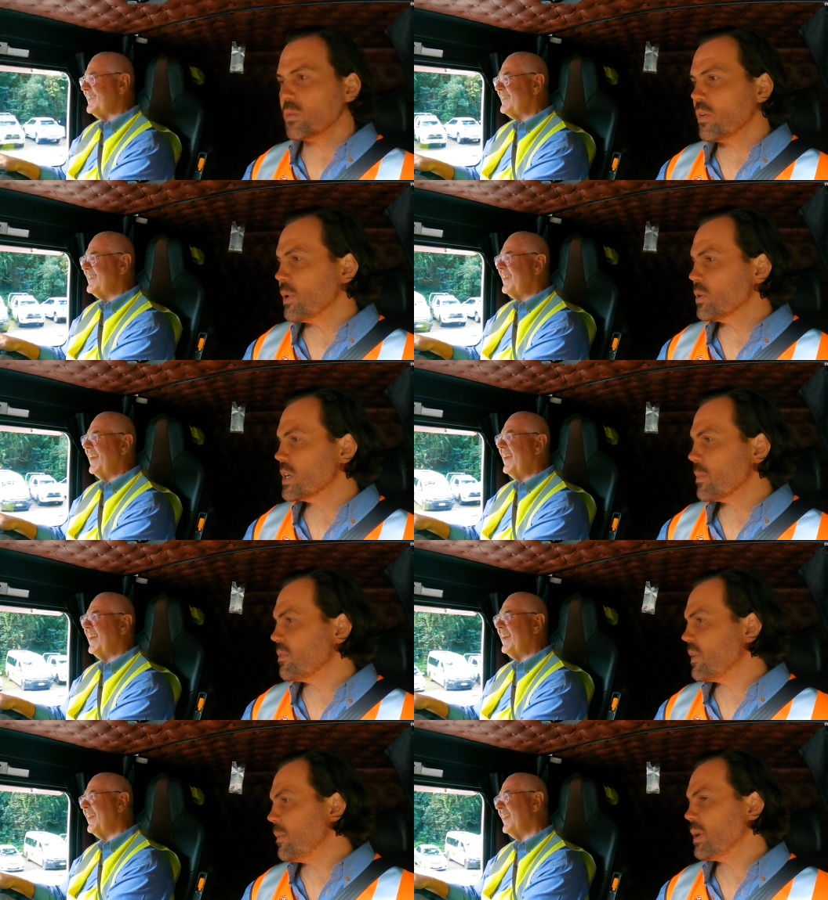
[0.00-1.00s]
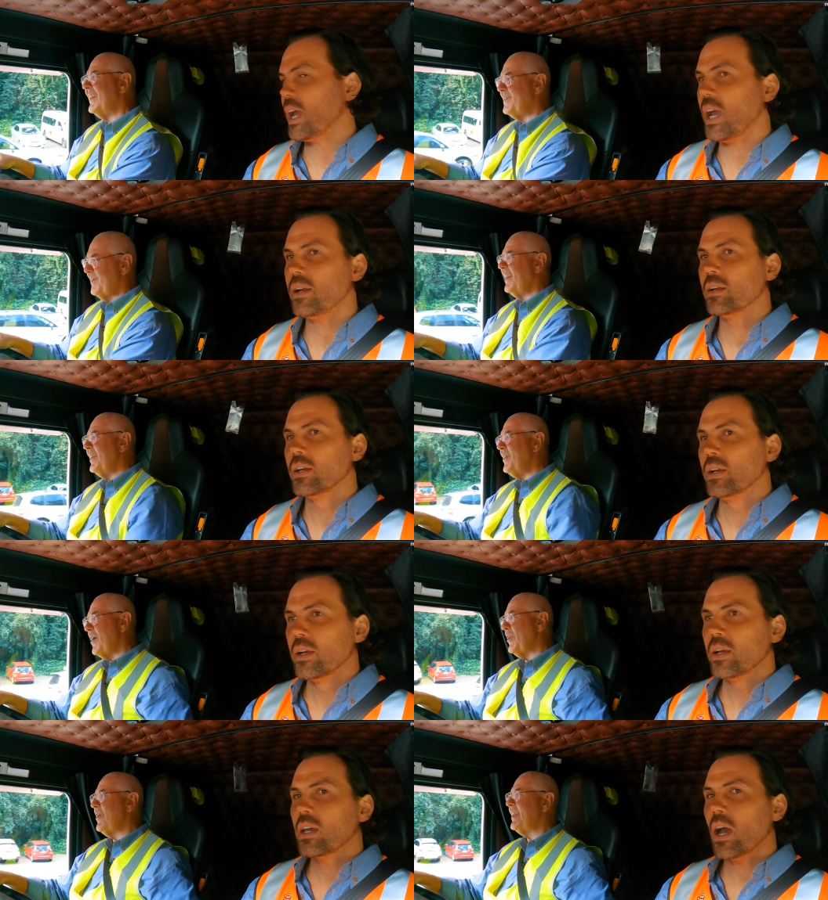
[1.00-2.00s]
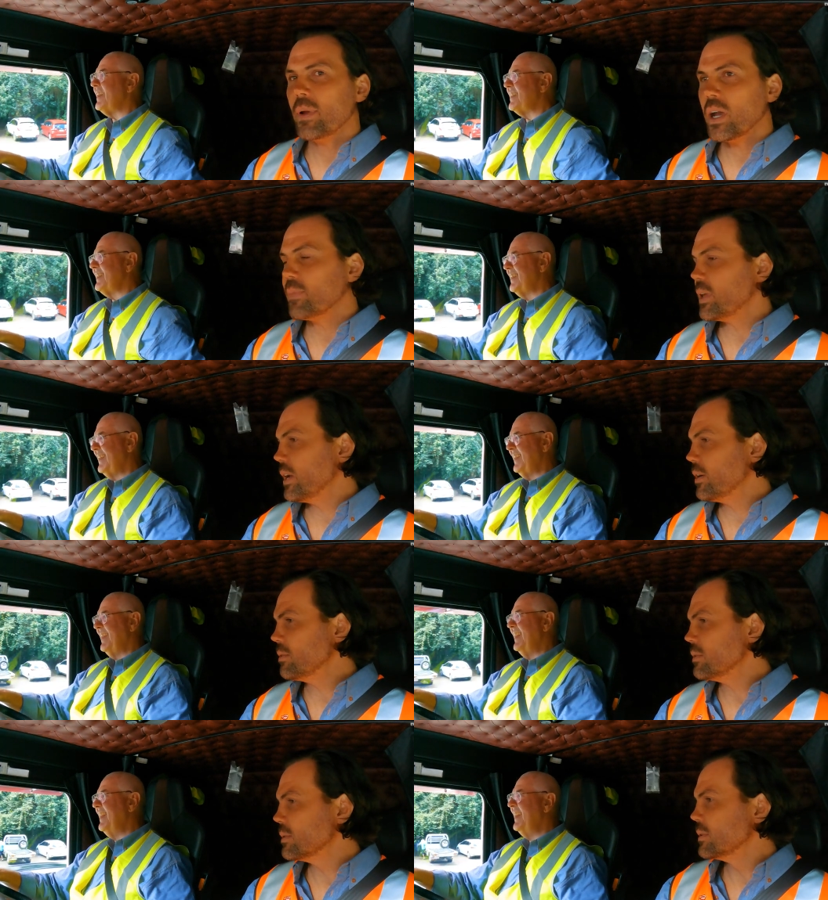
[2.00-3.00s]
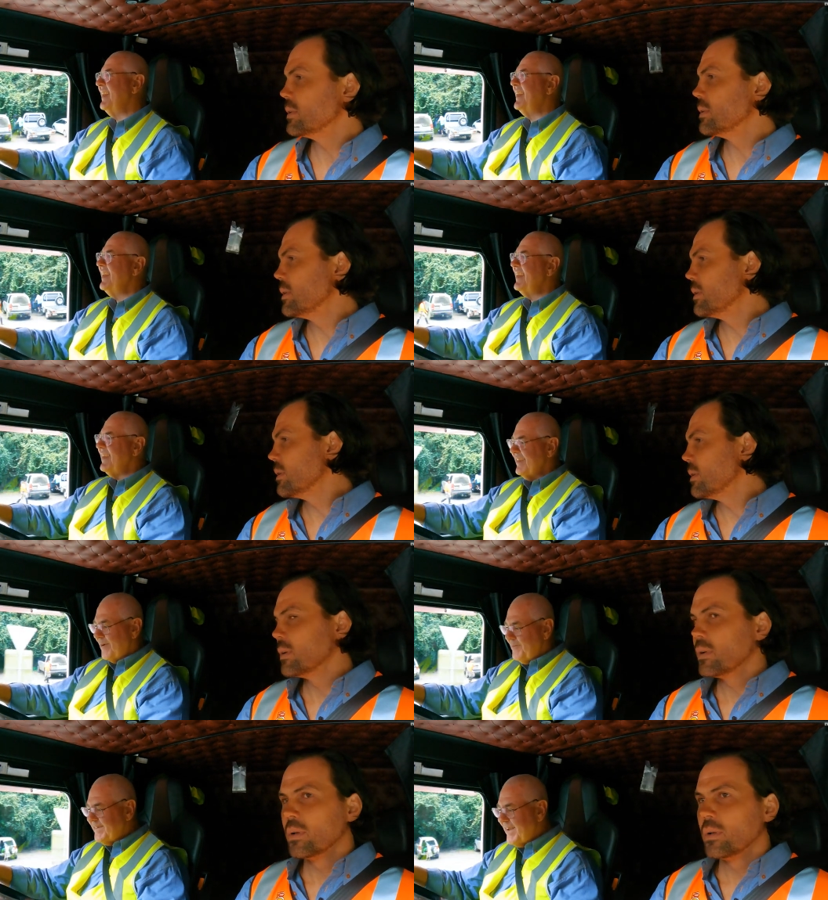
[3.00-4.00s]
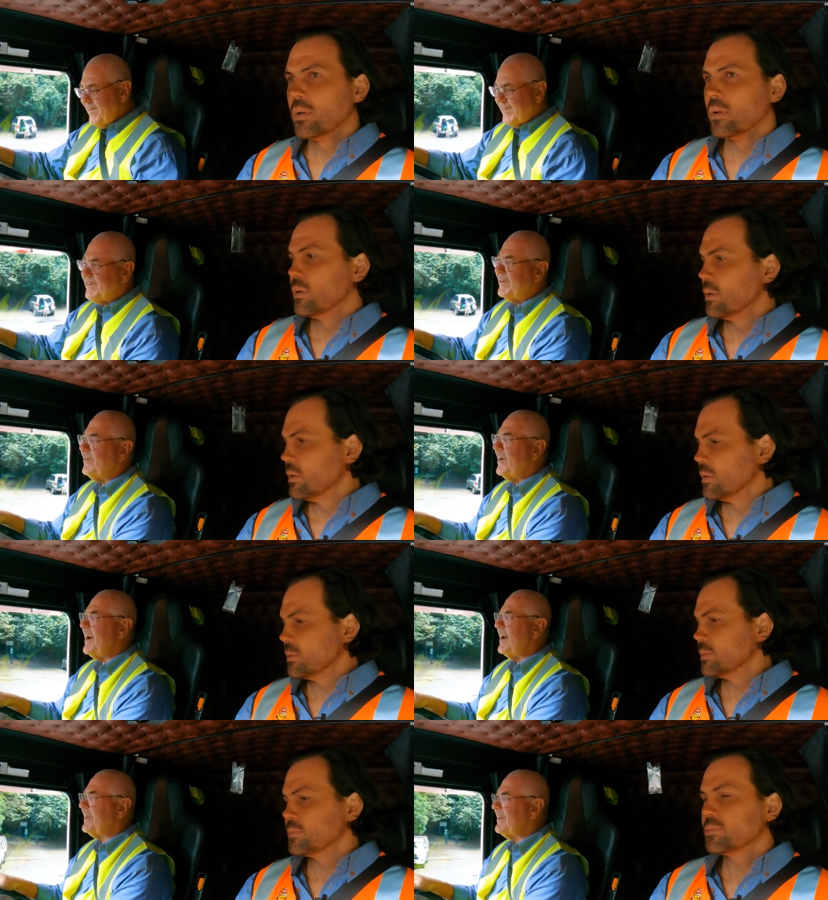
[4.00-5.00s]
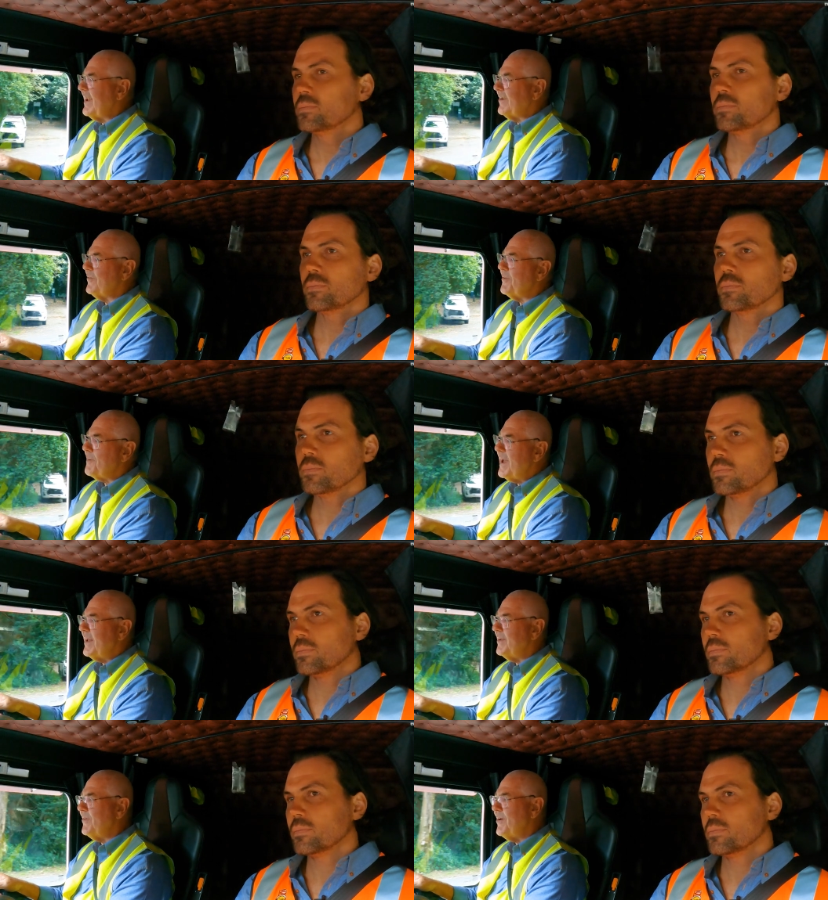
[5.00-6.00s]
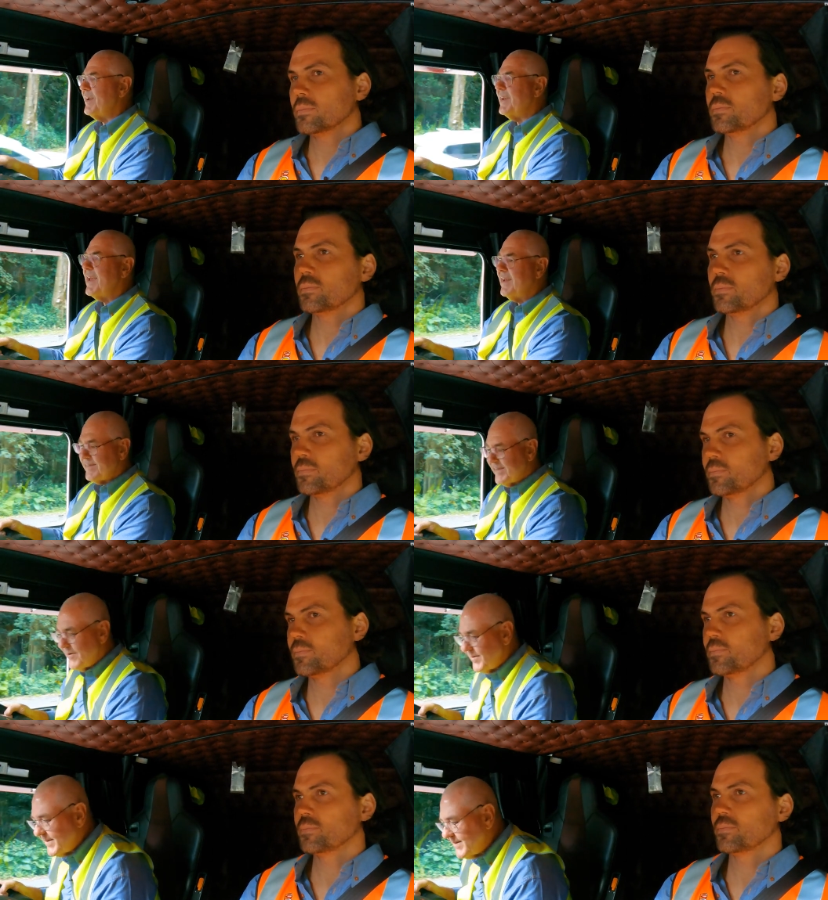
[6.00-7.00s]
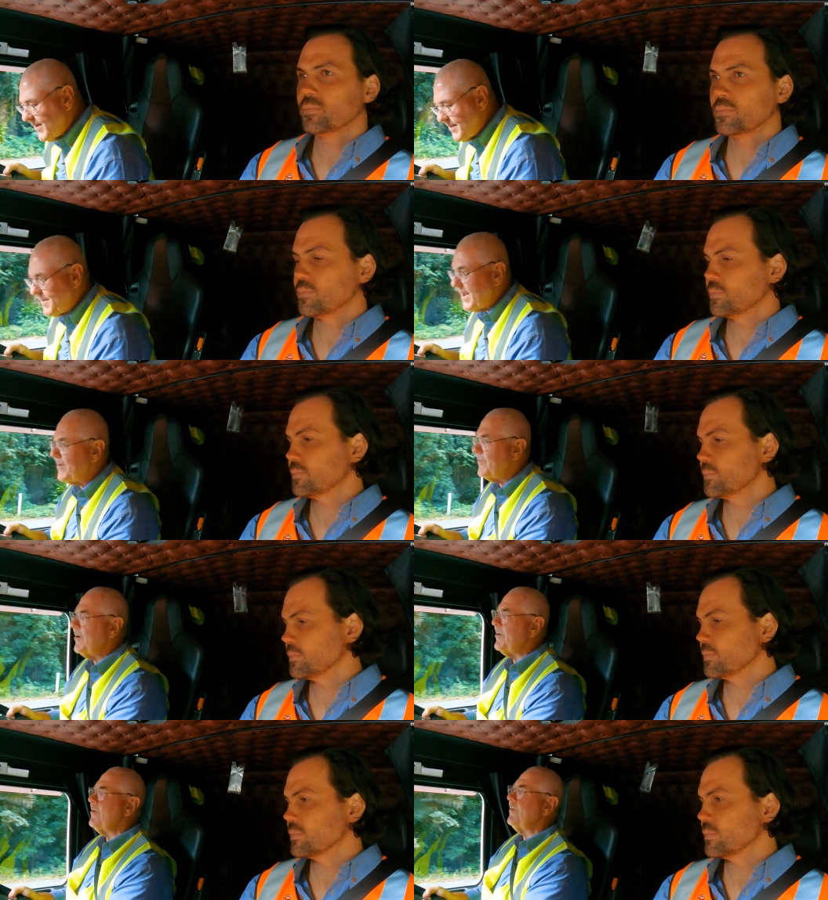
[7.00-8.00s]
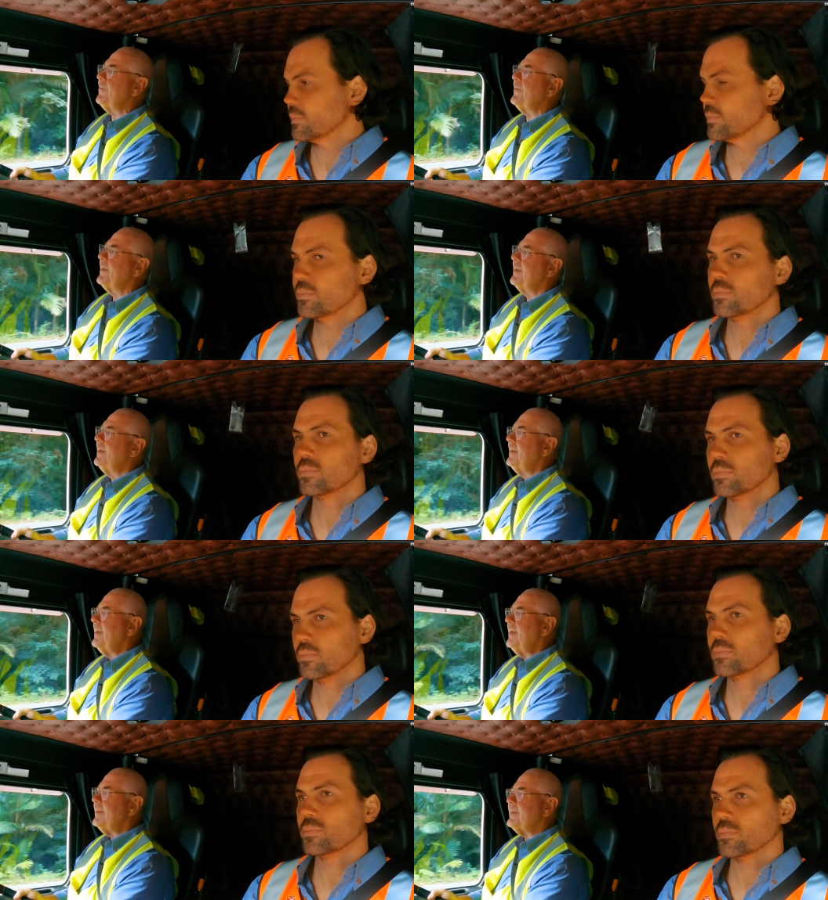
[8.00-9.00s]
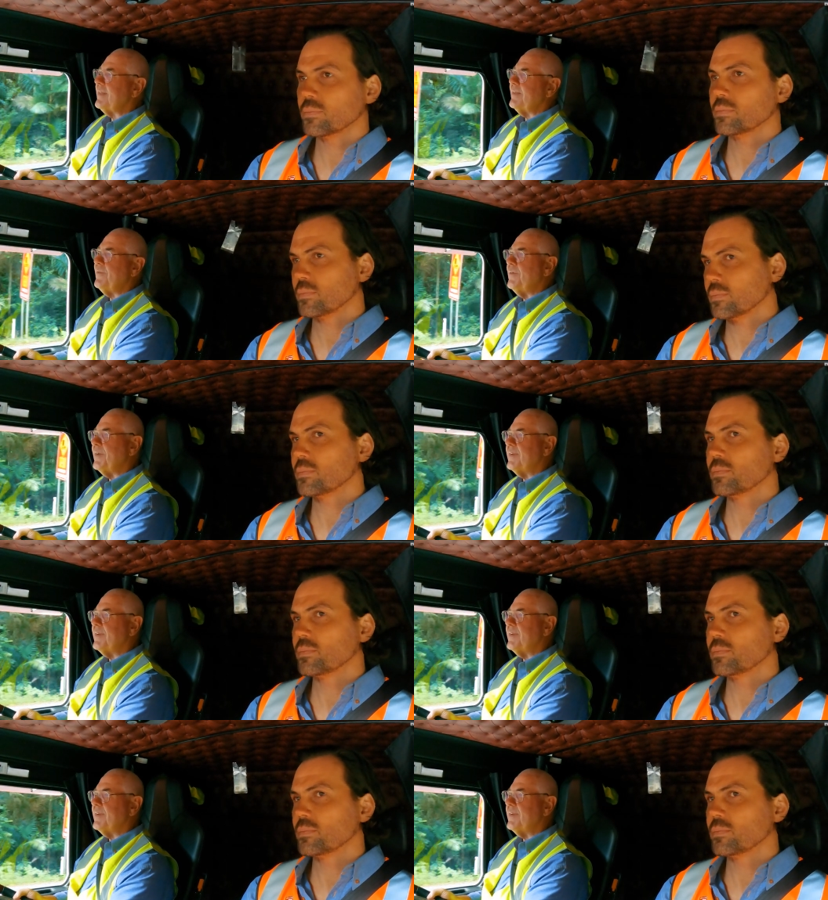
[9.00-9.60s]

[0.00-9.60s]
Speaker 1: Jeez. we've built up a fair bit of heat coming heat. up the hill.
Speaker 2: I'm just going to uh, take off the power divider now, so we just turn the power divider off, take the flip